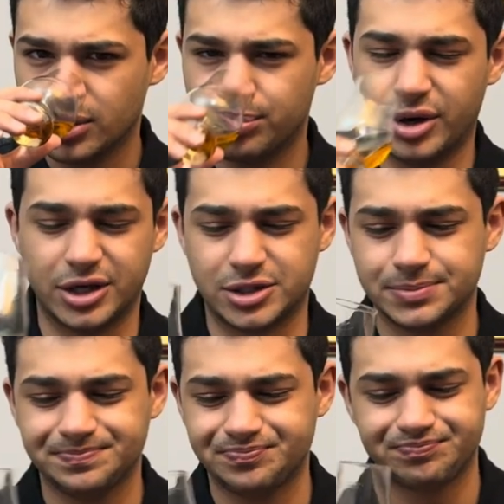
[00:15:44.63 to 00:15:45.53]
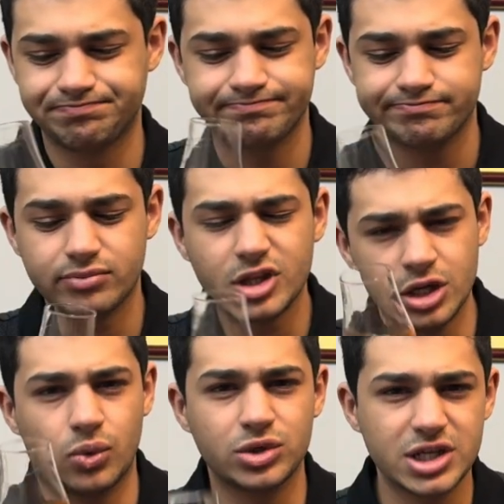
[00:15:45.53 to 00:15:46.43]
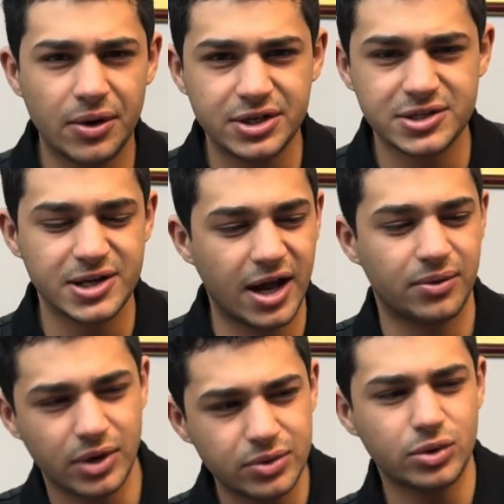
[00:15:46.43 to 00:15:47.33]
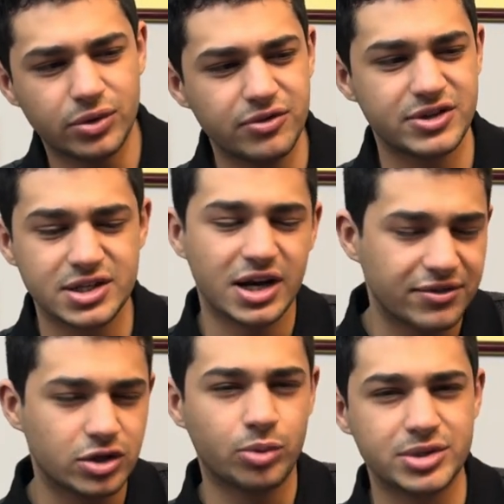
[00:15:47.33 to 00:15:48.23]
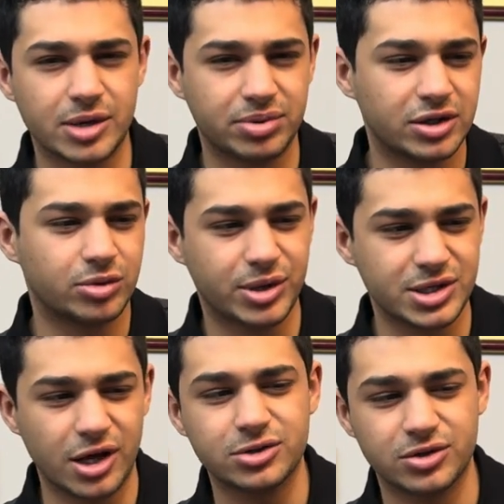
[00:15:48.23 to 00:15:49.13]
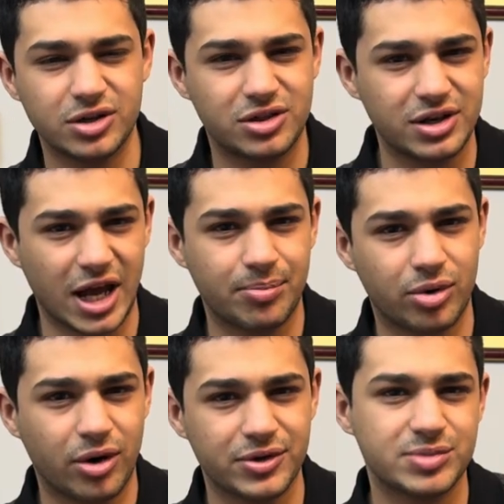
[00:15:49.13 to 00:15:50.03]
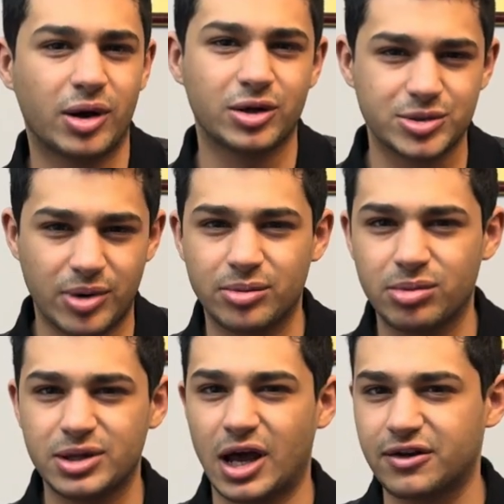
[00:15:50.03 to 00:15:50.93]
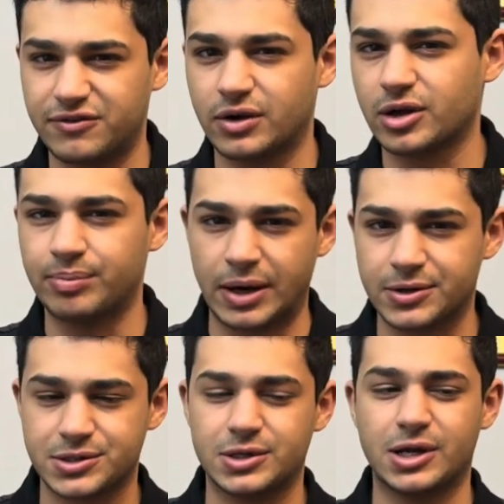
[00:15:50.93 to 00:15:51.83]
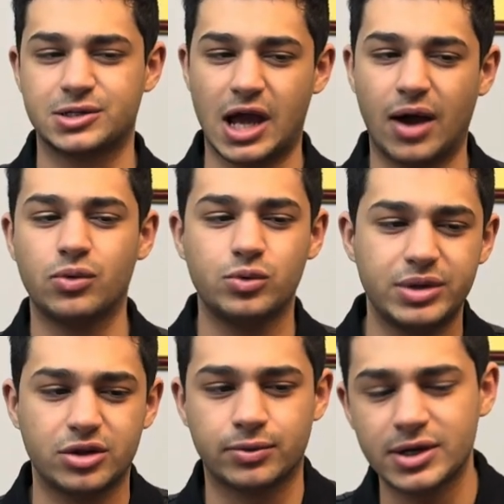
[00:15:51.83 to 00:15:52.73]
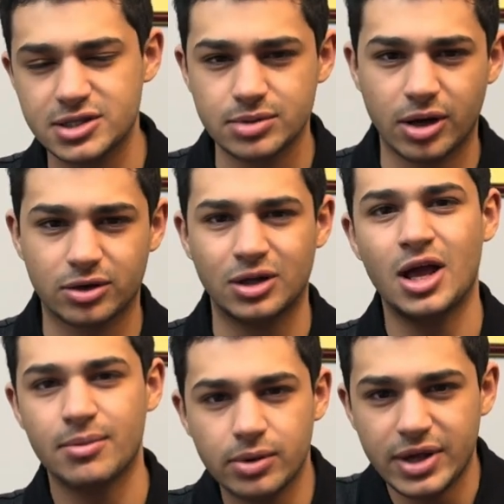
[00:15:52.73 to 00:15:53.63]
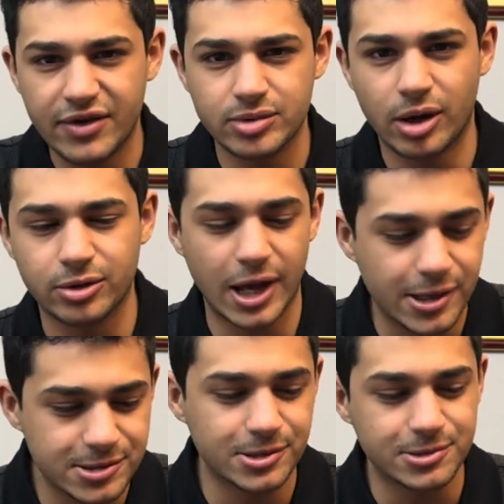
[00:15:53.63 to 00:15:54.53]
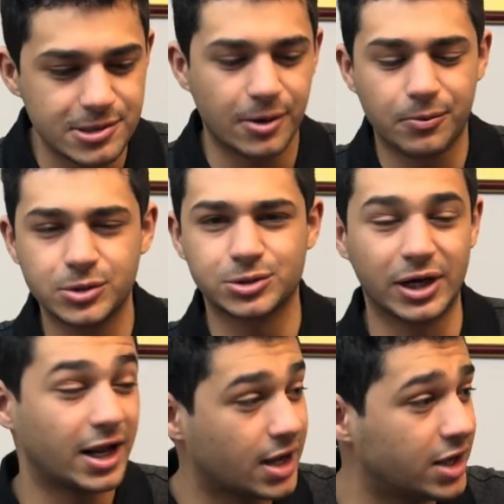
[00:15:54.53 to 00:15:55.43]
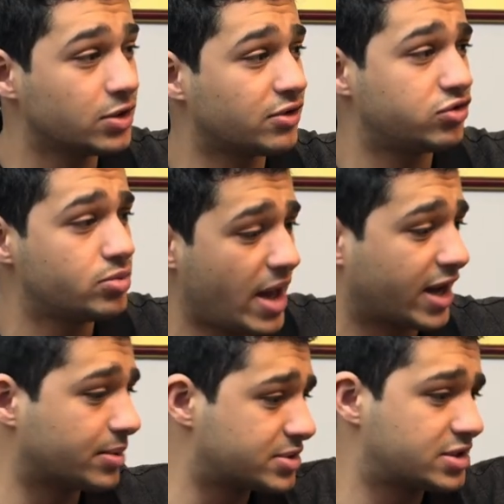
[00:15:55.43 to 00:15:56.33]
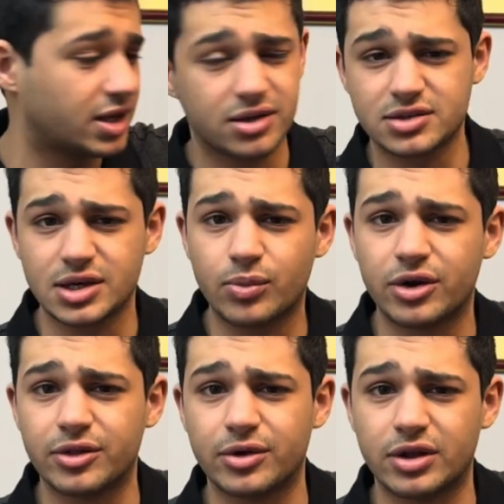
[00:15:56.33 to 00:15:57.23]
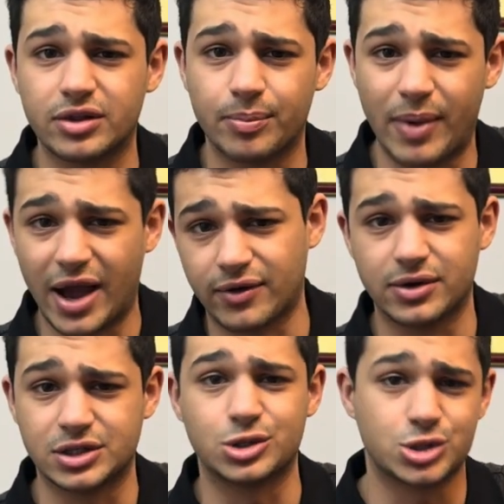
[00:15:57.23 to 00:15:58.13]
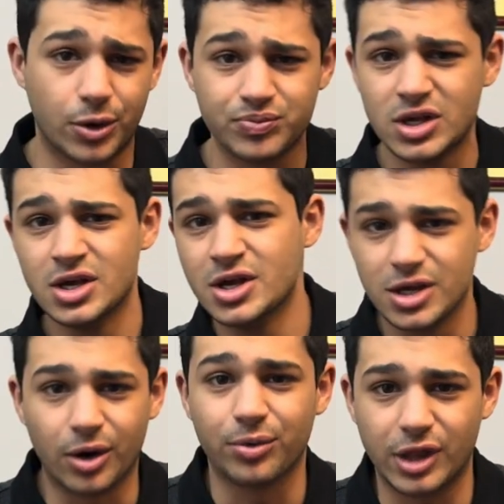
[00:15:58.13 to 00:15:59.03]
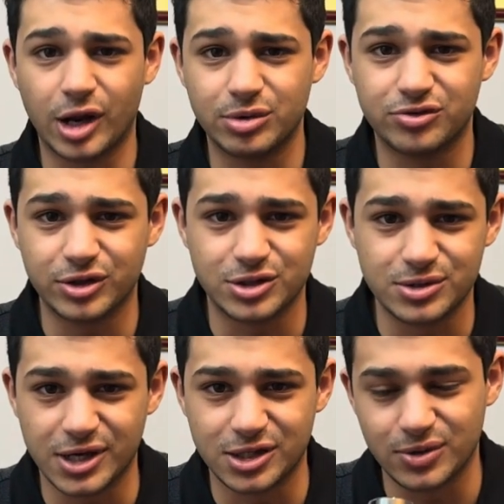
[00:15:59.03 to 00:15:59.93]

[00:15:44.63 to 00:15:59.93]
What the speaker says: But we'll see how it does now, and we'll revisit it after it opens up a little, because I also think the neck pour on this bottle is probably not a fair comparison as to how it will be on the rest of the bottle, but we have the bottle now, so, we'll try it. And I do have a few backups sitting somewhere in the background here, so, that'll be fun, too, to get